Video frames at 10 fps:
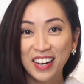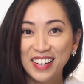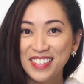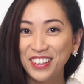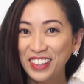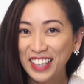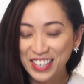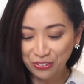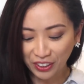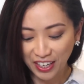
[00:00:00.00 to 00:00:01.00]
So the
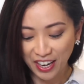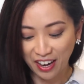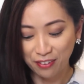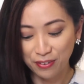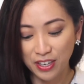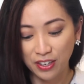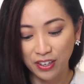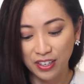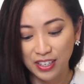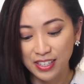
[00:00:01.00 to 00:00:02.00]
next one I have
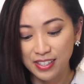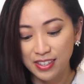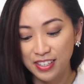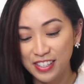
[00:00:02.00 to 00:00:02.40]
here is the